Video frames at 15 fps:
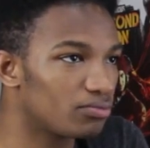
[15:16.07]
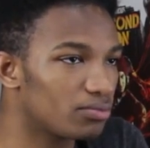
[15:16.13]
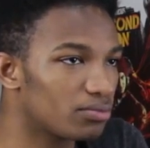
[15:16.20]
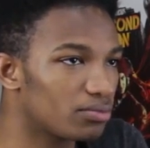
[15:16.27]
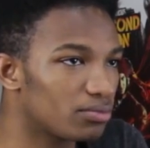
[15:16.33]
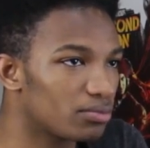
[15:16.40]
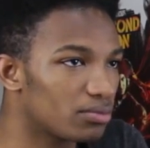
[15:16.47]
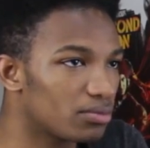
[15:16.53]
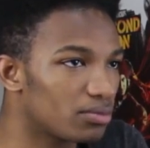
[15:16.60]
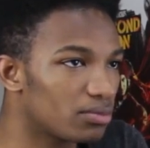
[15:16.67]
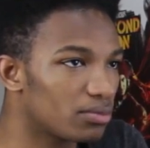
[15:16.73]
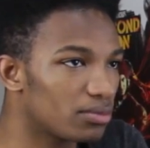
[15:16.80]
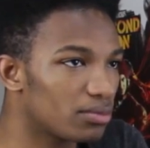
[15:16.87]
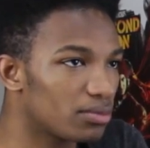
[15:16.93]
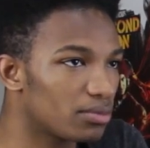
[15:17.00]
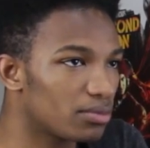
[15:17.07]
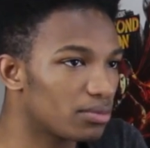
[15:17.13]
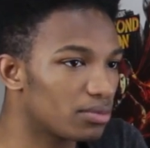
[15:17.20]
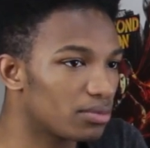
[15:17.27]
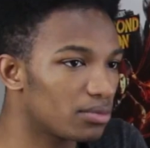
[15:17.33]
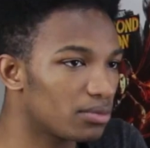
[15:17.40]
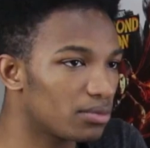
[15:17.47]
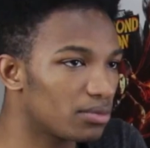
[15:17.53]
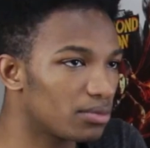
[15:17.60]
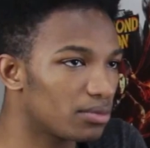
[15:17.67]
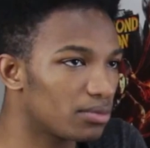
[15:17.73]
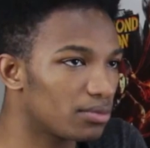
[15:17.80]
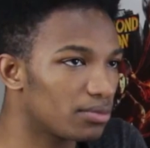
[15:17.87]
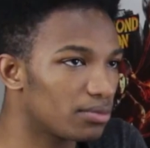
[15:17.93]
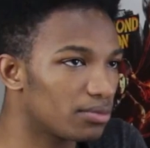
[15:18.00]

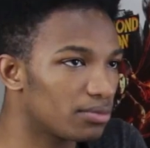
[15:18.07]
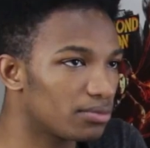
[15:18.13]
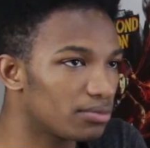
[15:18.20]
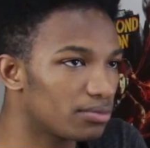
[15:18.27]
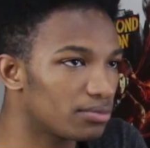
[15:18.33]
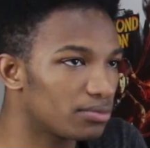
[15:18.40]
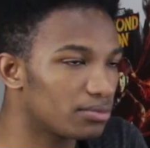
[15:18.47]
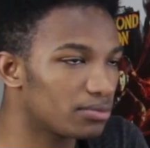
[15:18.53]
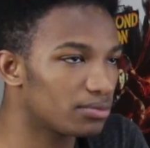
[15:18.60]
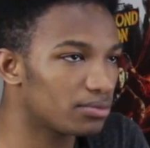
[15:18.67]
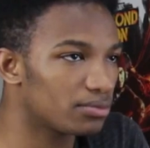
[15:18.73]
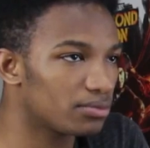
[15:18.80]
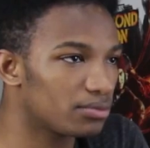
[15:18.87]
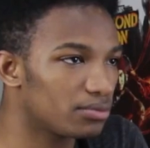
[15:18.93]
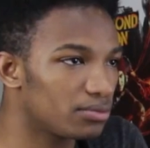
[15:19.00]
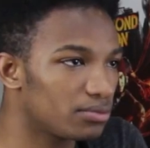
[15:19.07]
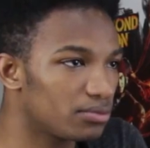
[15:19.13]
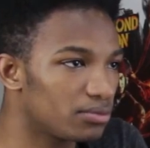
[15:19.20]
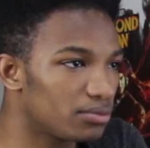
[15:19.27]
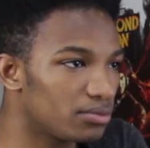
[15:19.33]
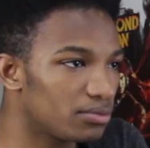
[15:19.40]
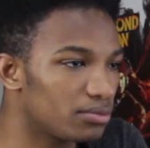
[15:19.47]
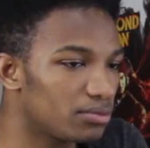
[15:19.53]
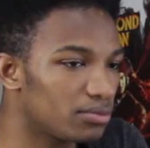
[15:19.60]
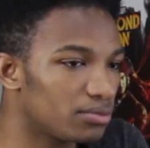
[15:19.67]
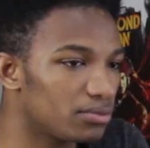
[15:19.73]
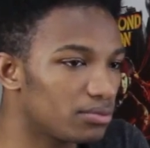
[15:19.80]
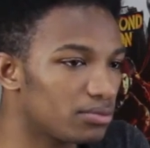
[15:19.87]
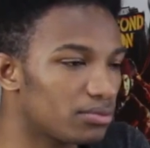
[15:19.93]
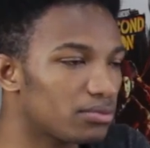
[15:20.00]
(silence)